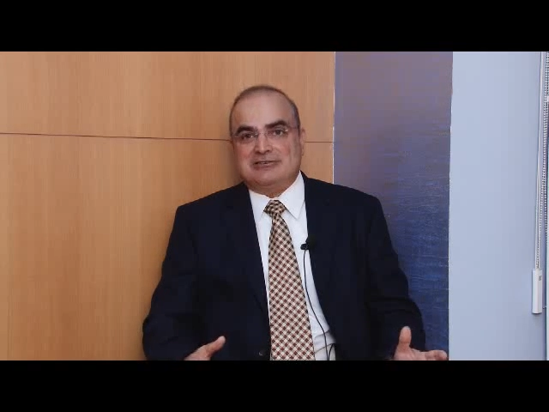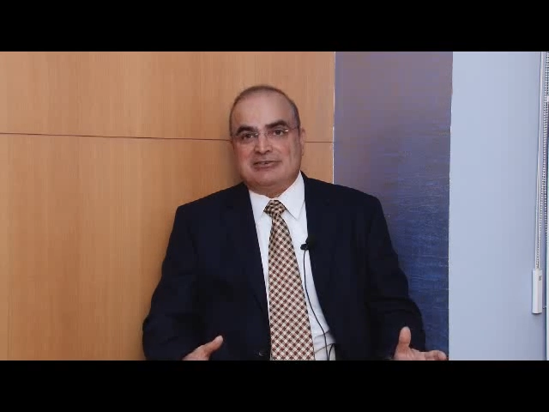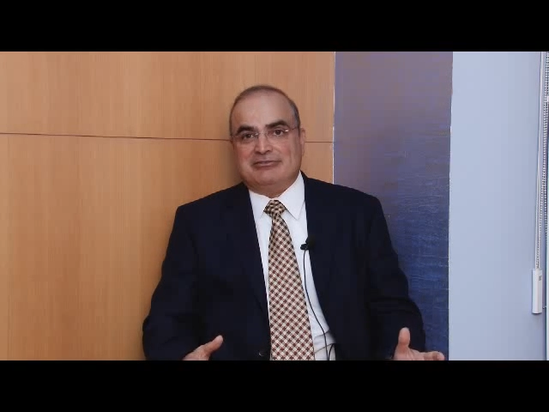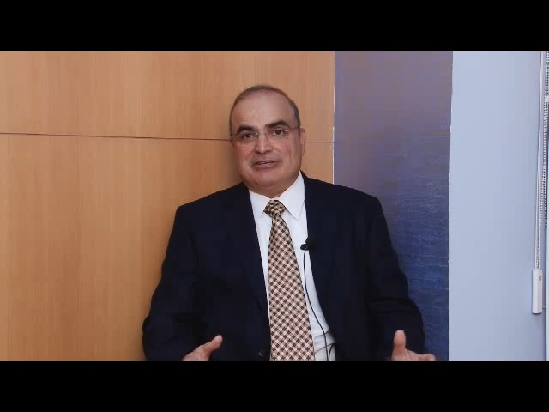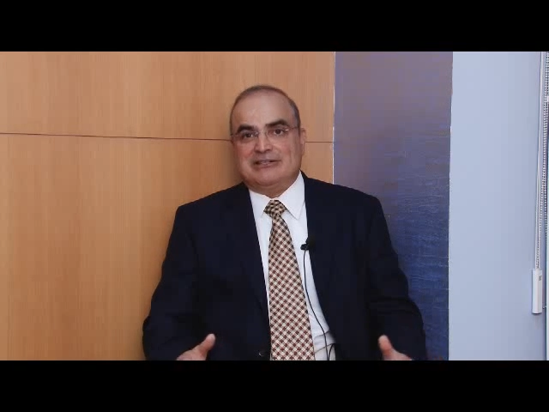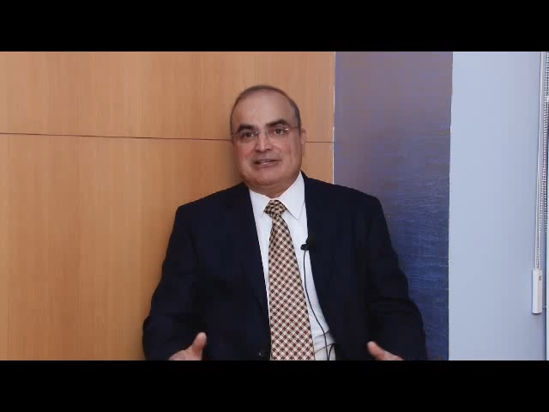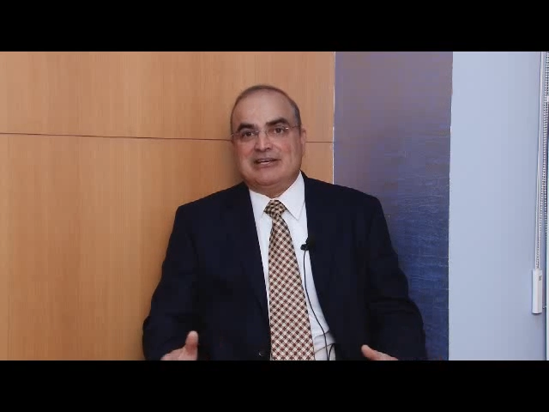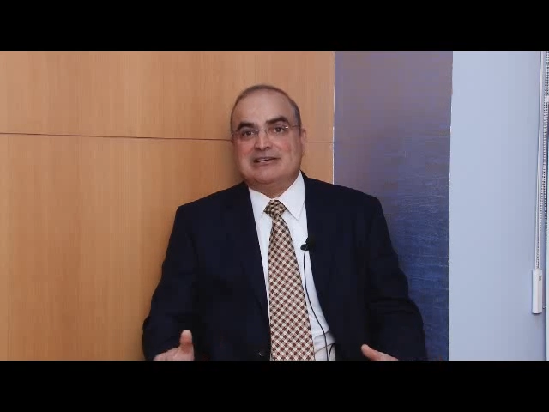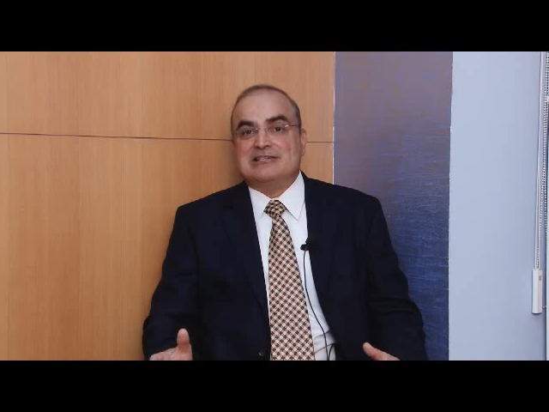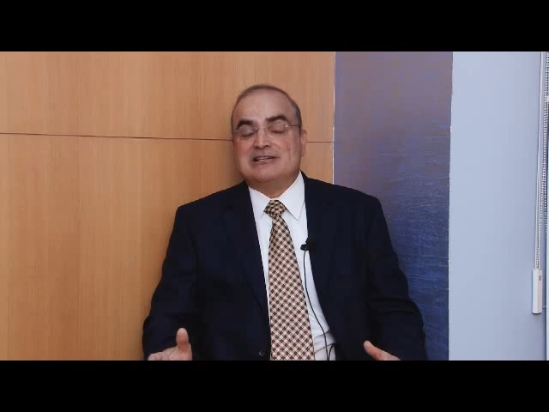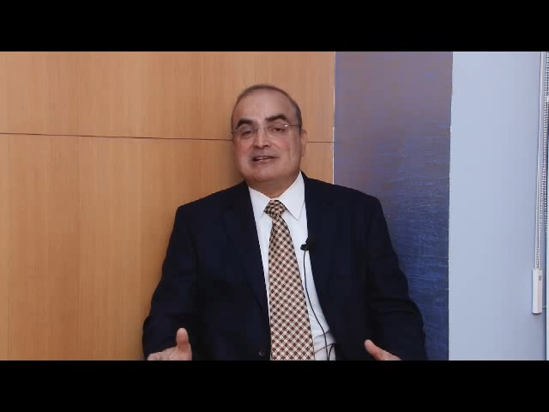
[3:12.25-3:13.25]
driven,
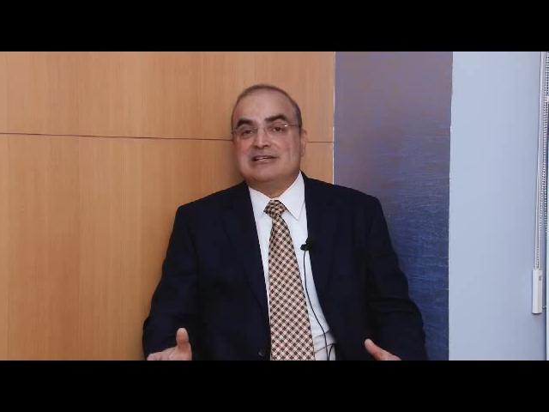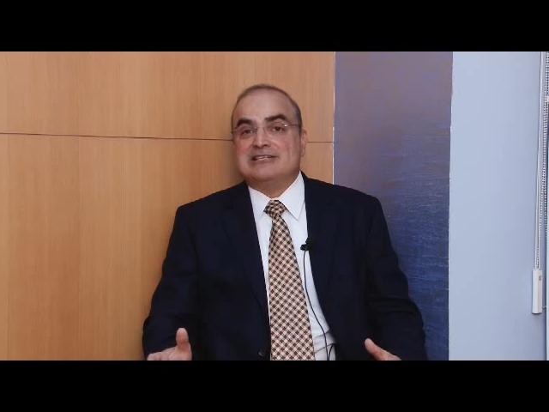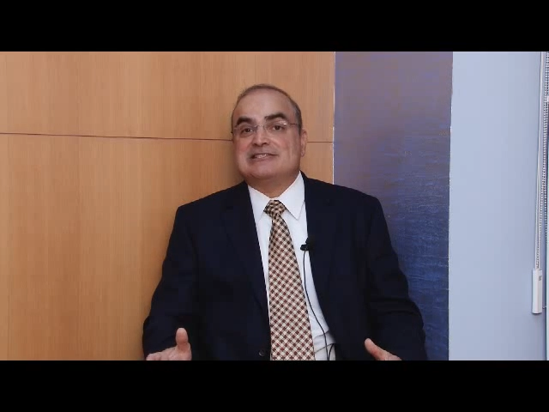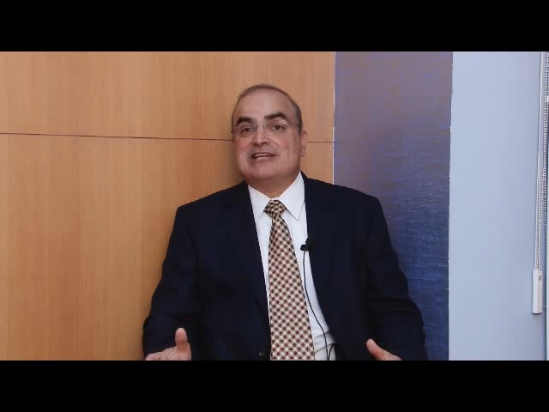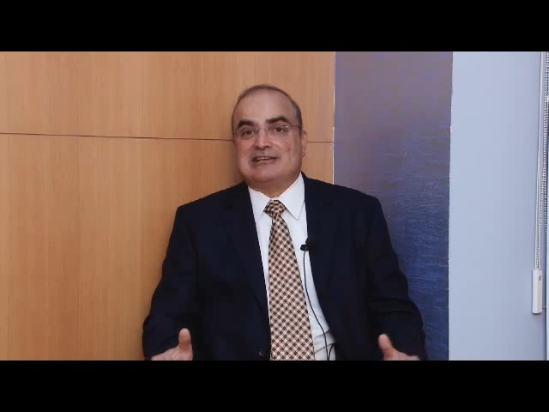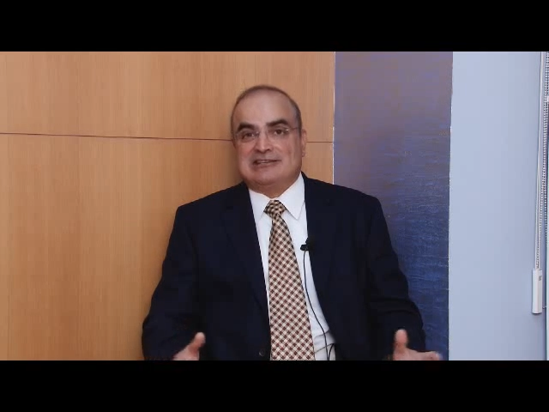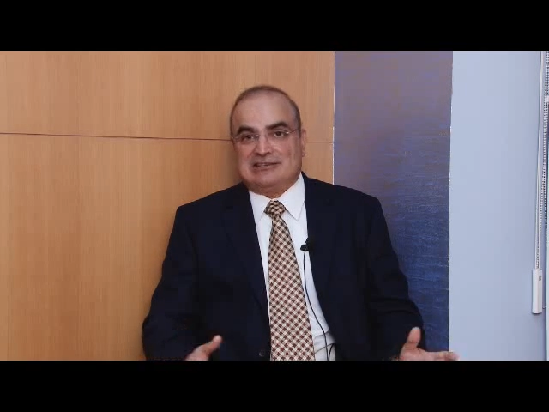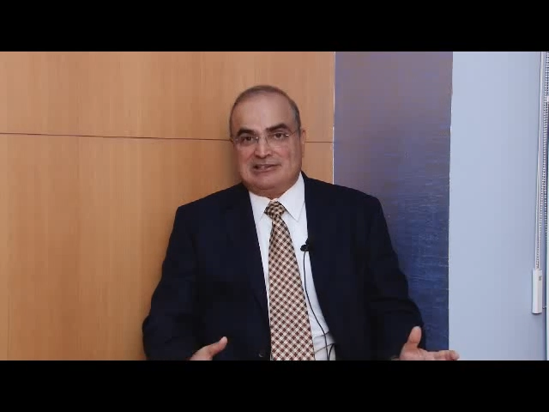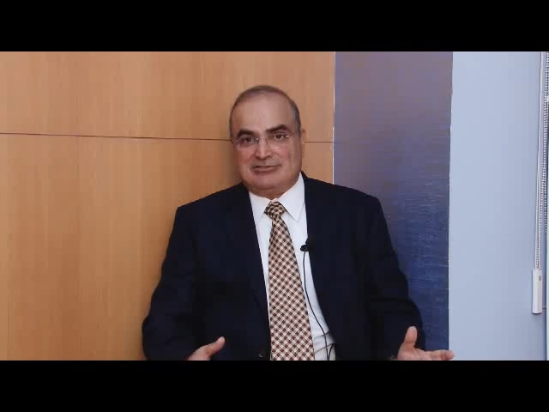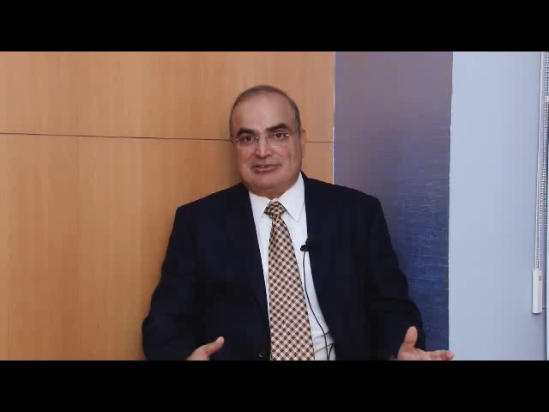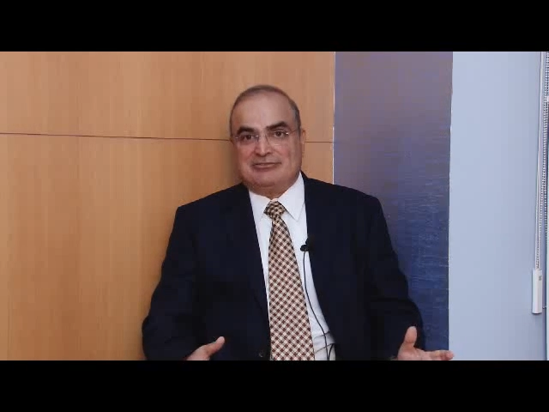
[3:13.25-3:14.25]
internally
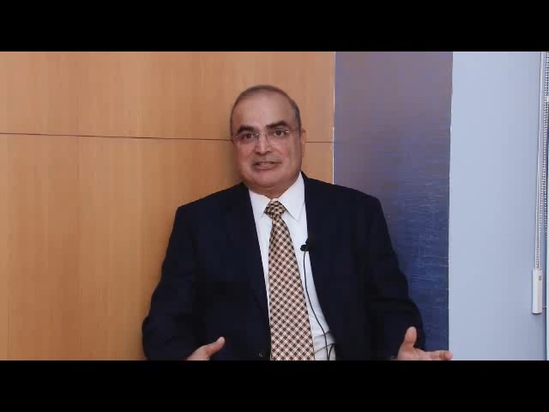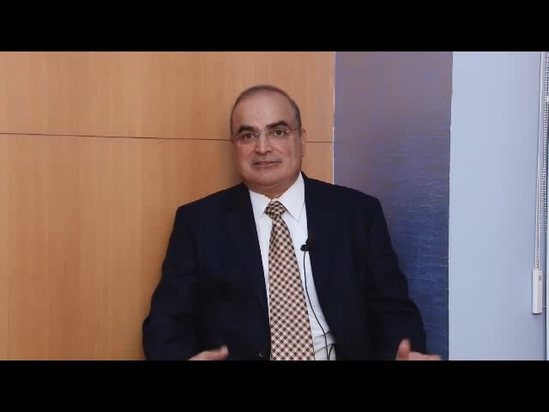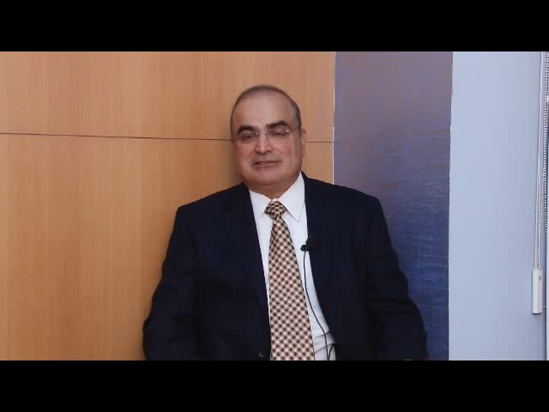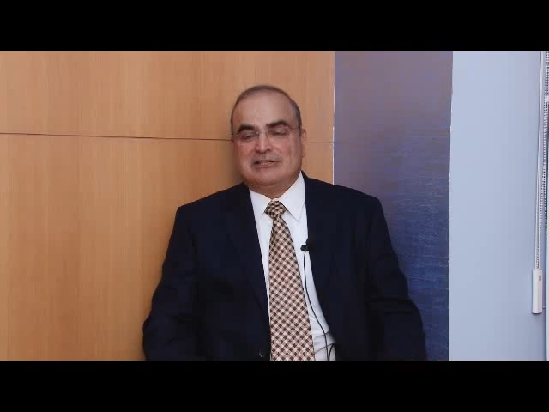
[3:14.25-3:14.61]
technically driven.